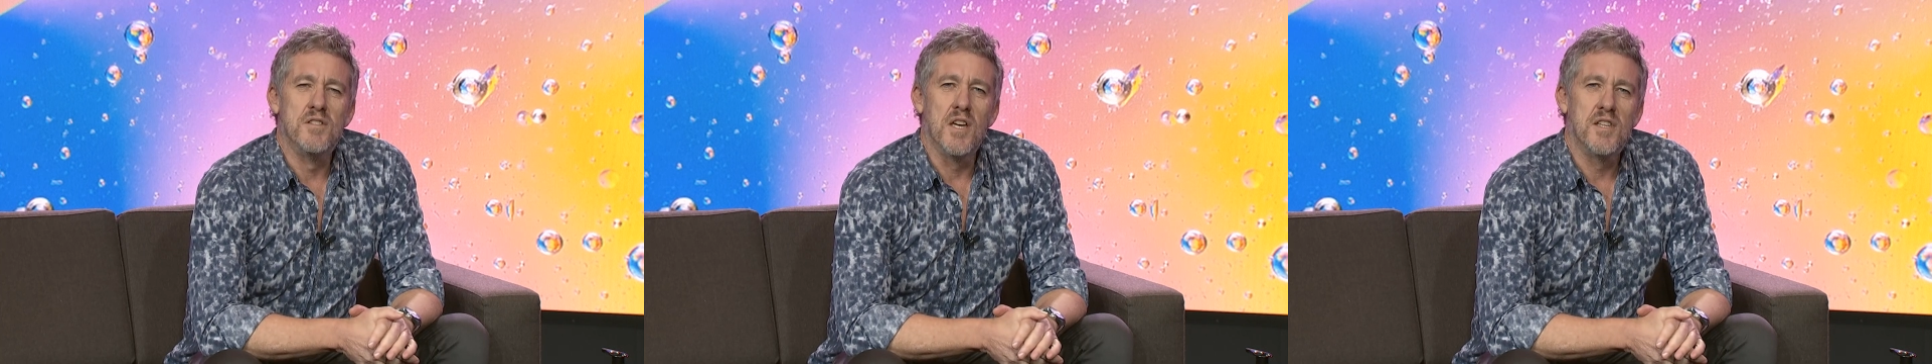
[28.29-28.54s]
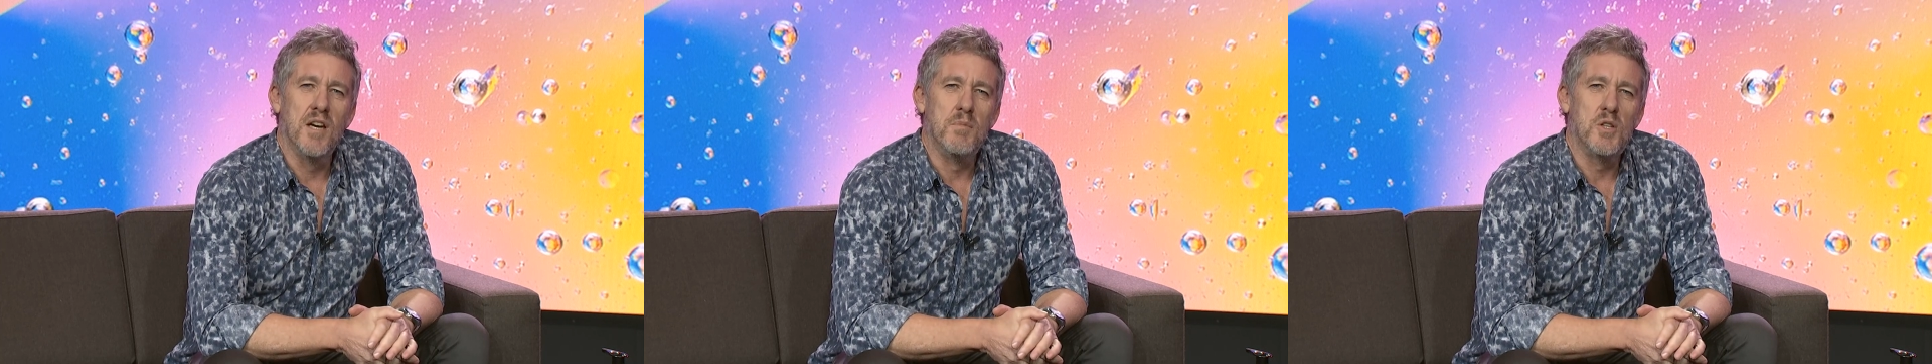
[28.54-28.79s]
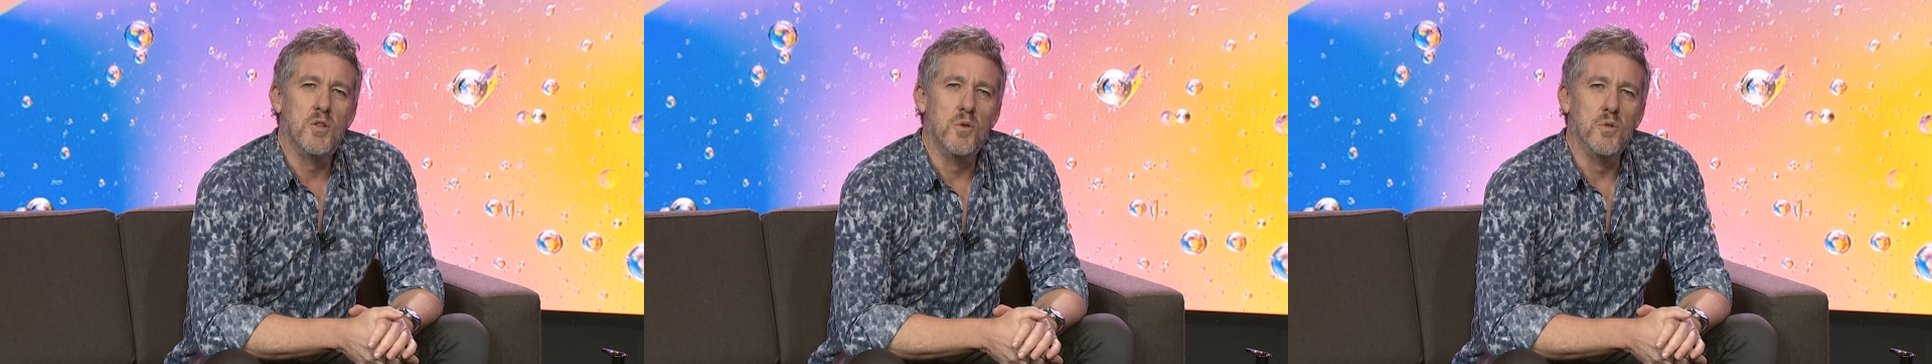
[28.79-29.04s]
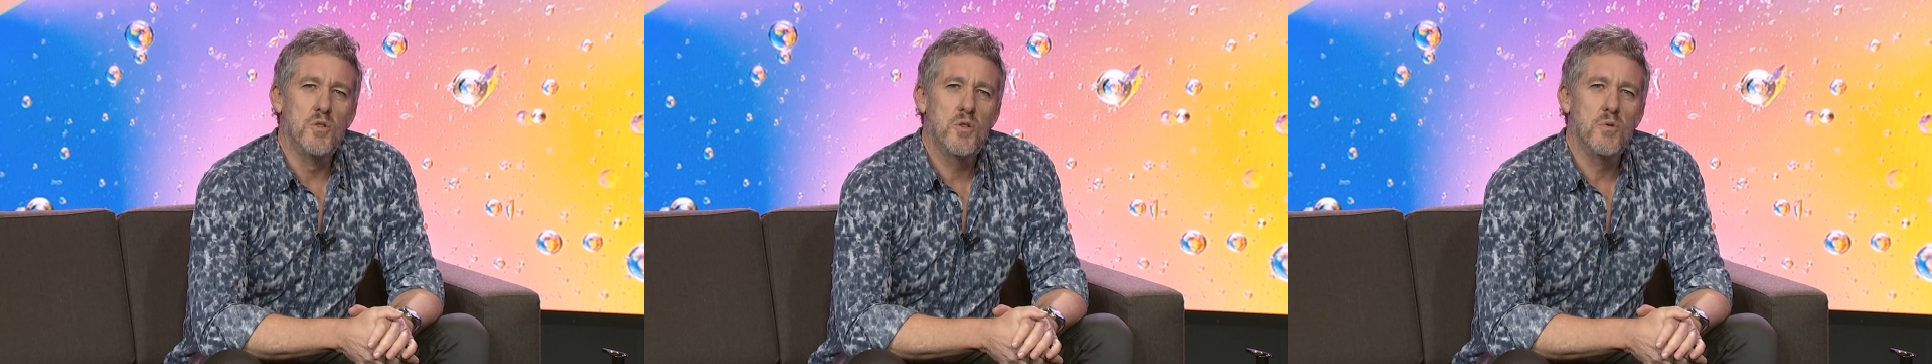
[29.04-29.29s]
a company
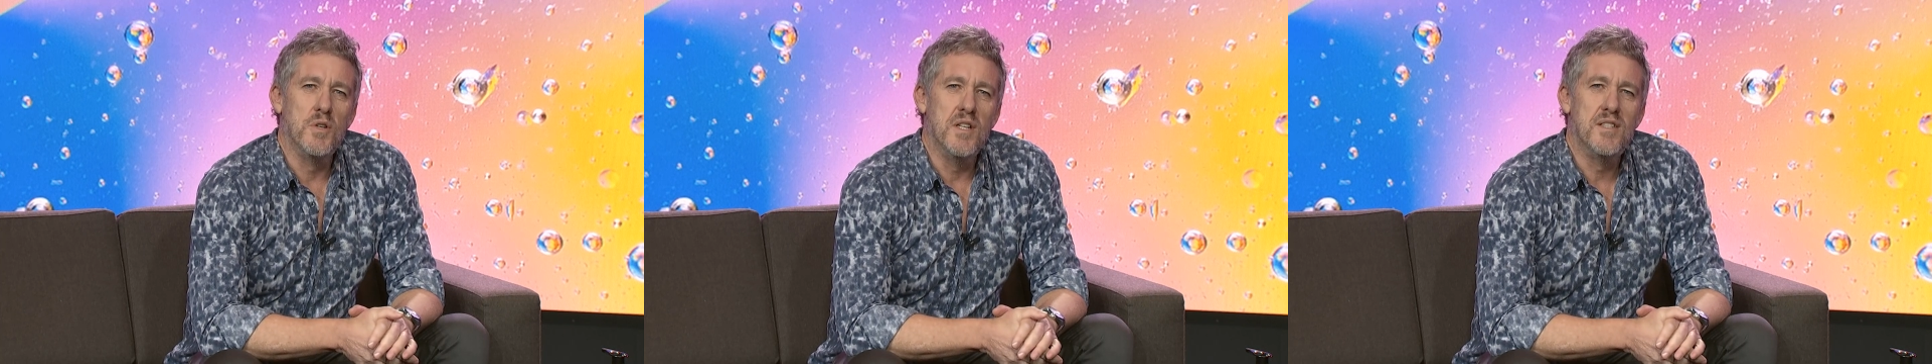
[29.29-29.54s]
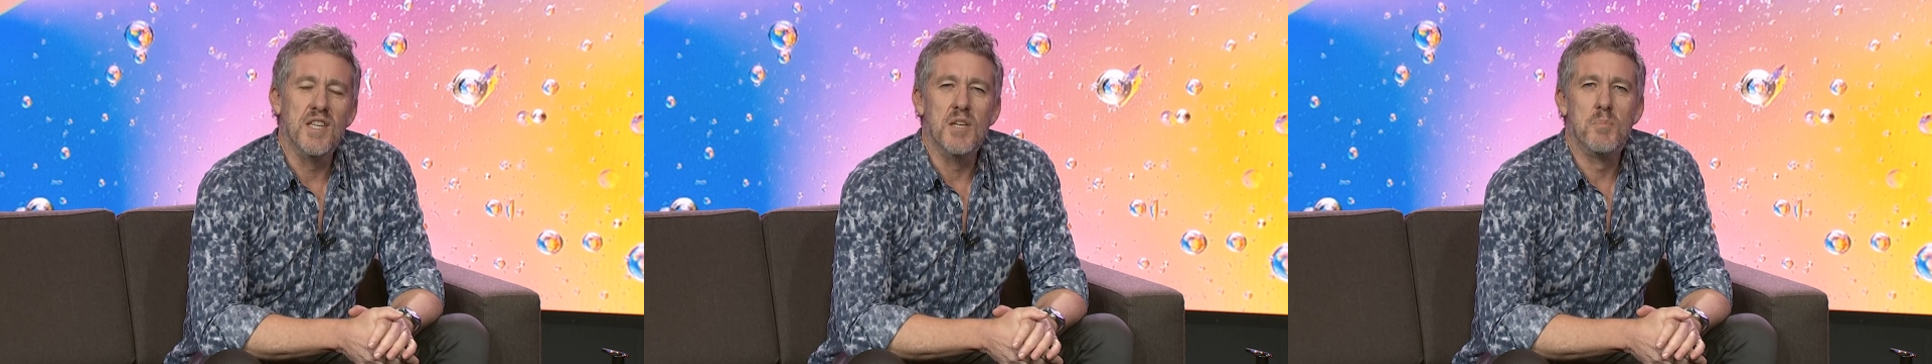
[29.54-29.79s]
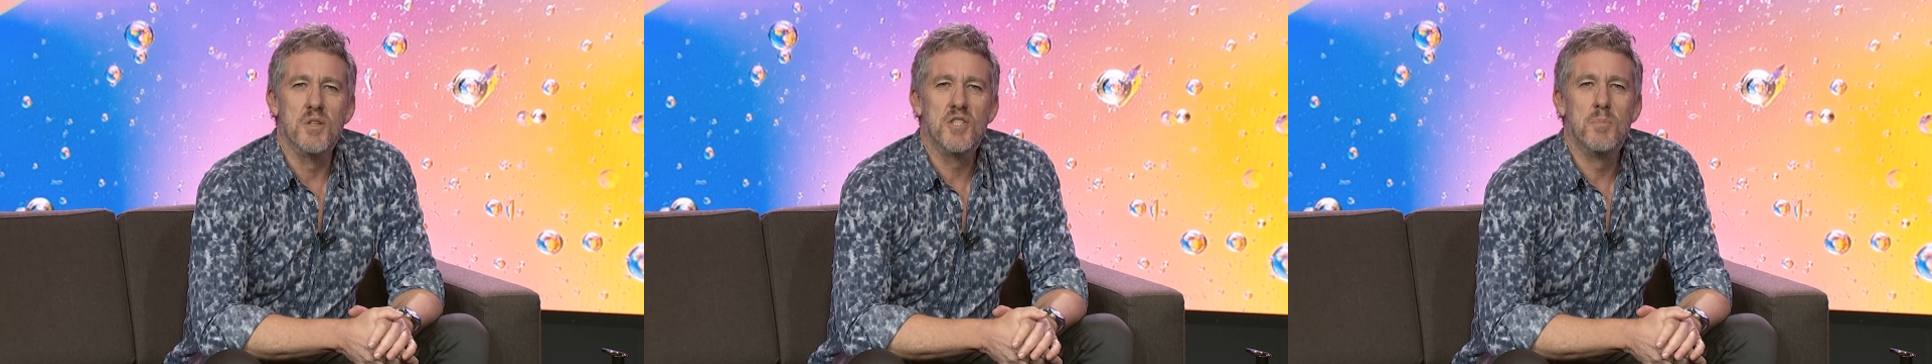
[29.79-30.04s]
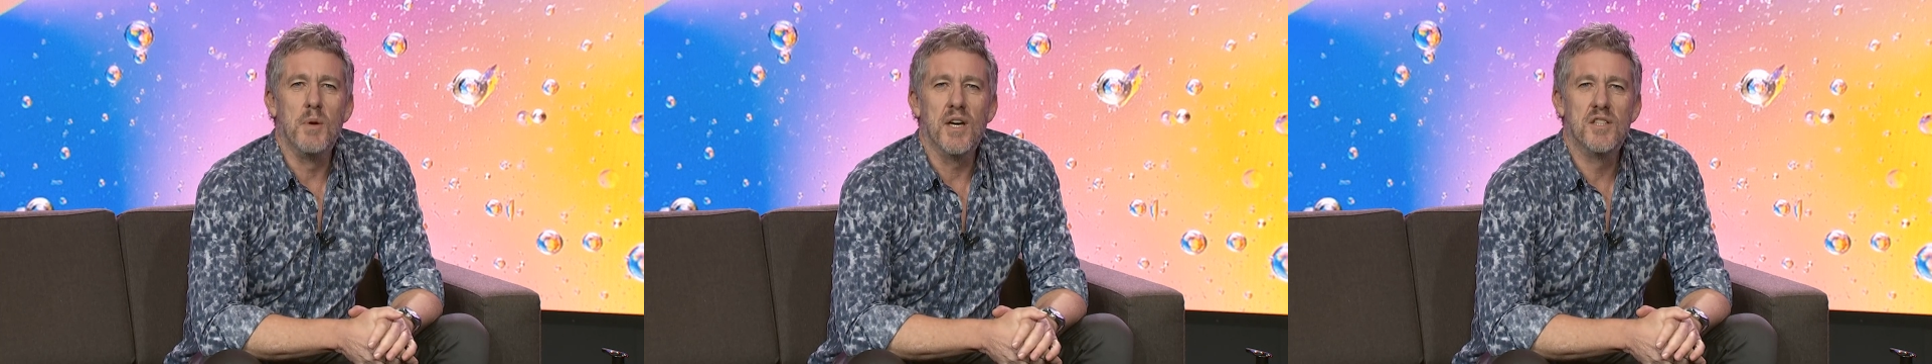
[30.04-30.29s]
called Trinity
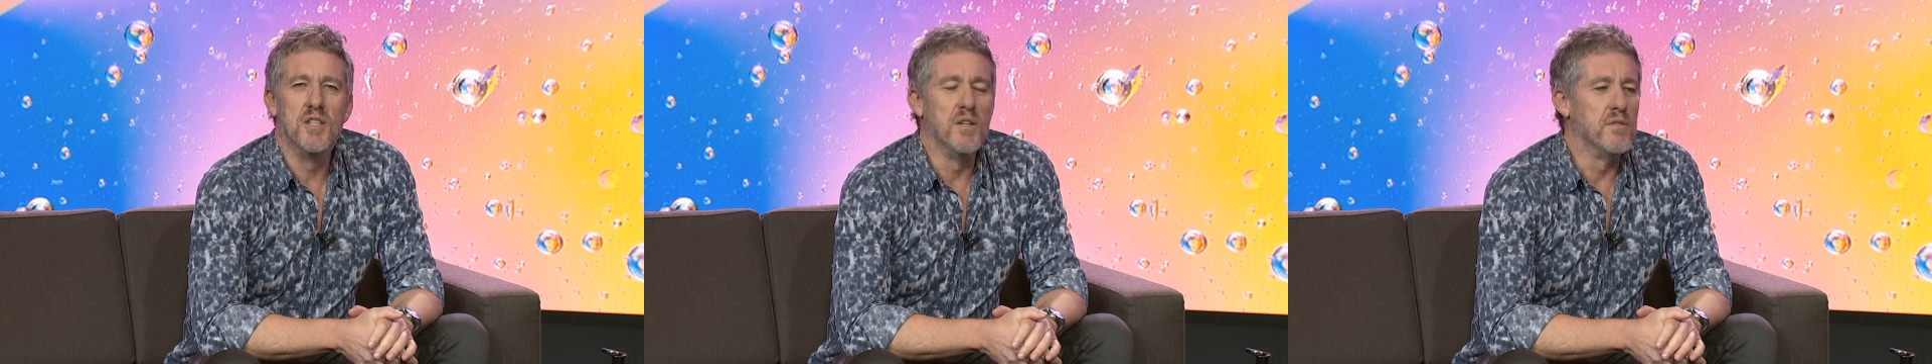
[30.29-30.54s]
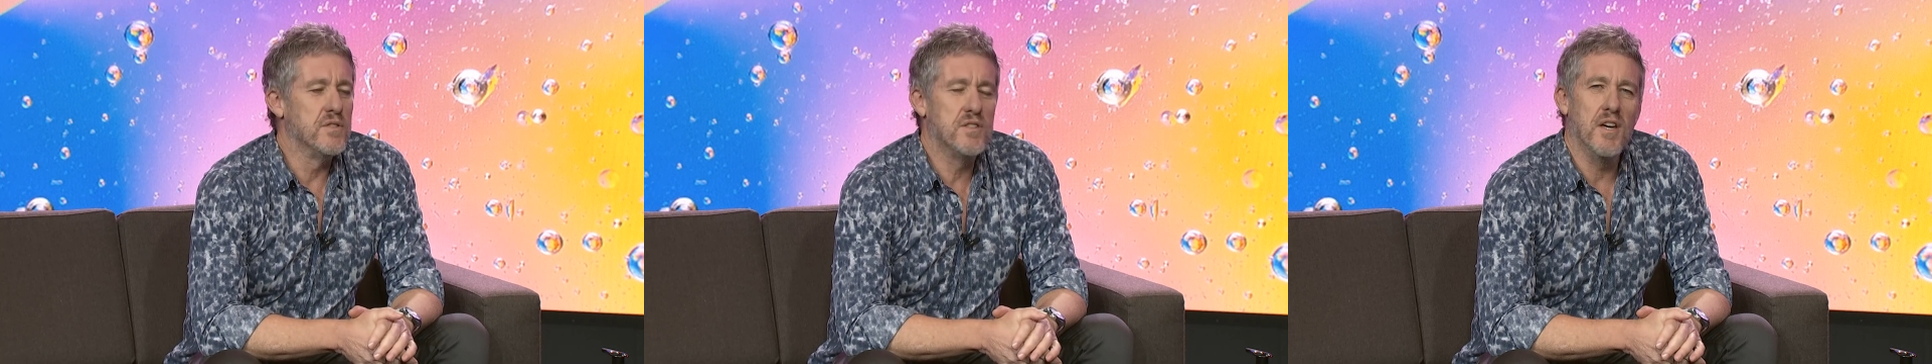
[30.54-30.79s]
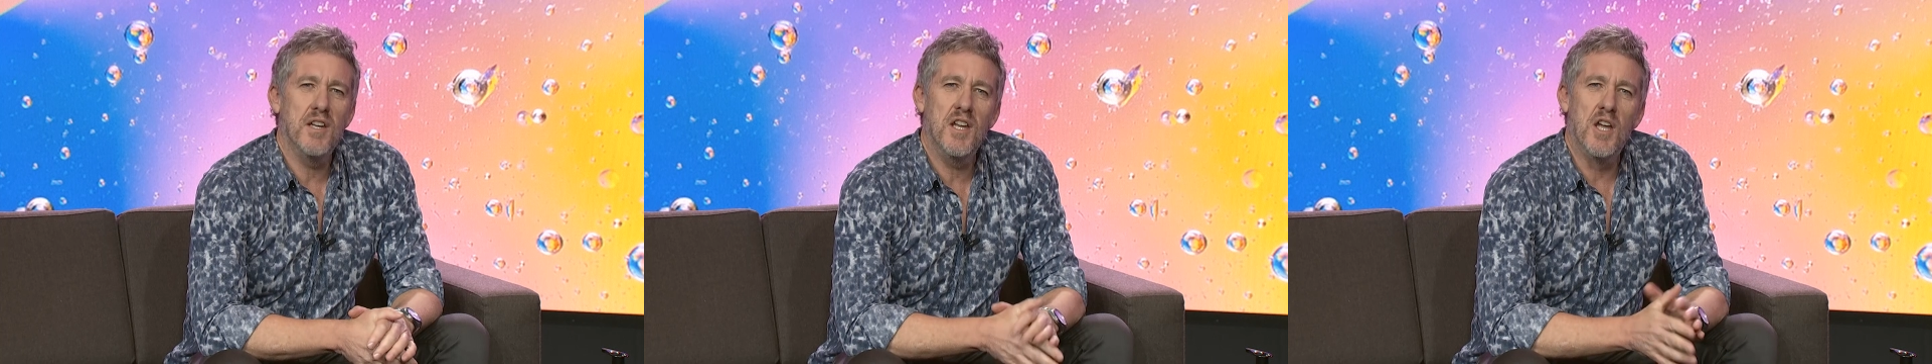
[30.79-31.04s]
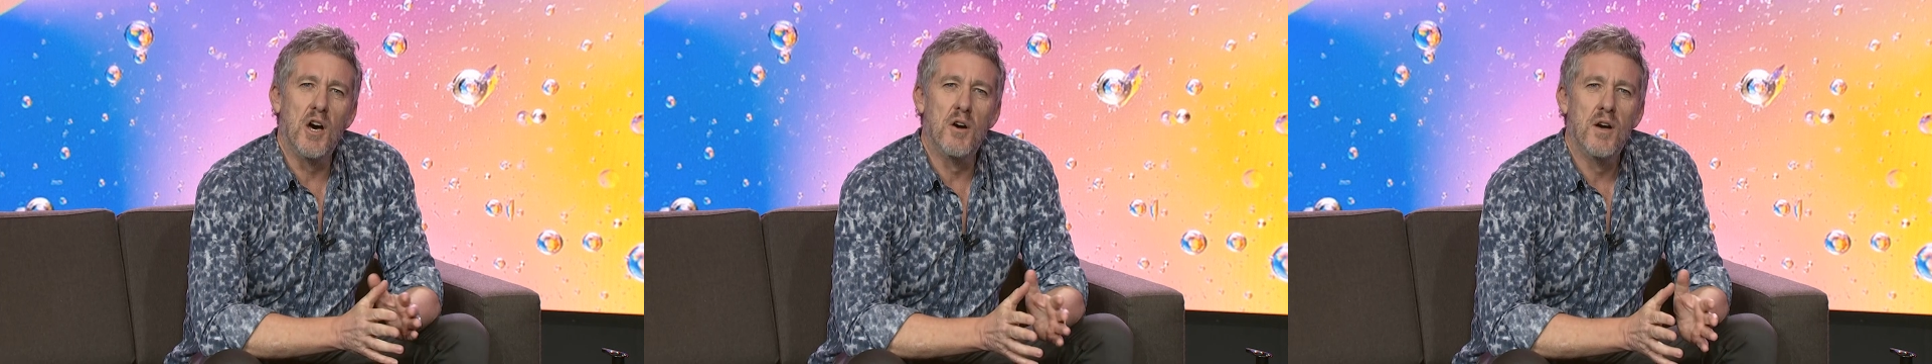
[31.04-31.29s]
Perspectives. I don't
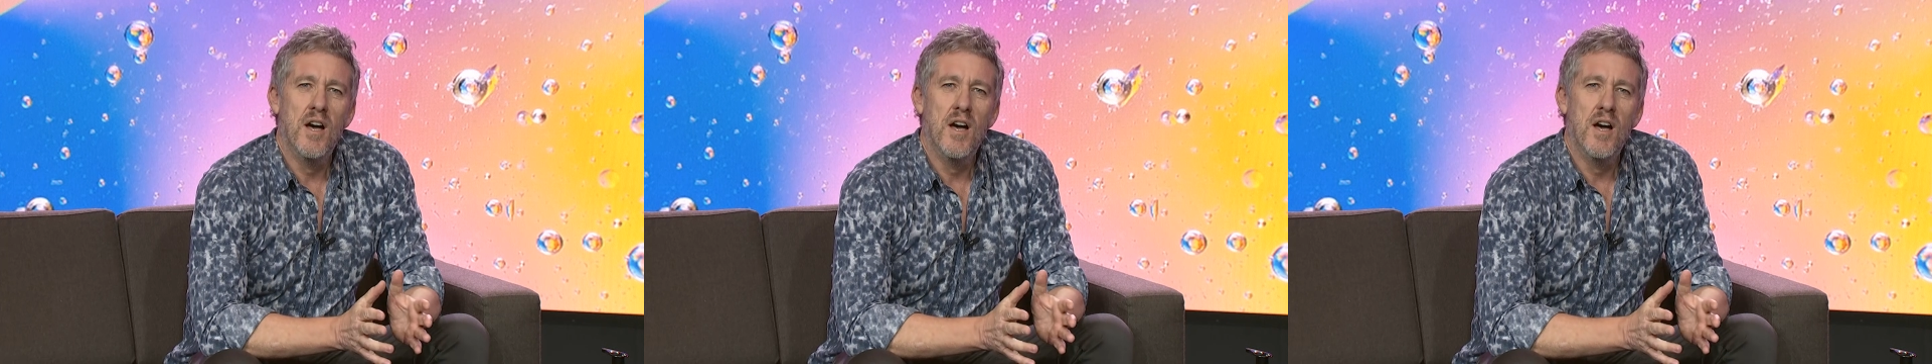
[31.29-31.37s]
know.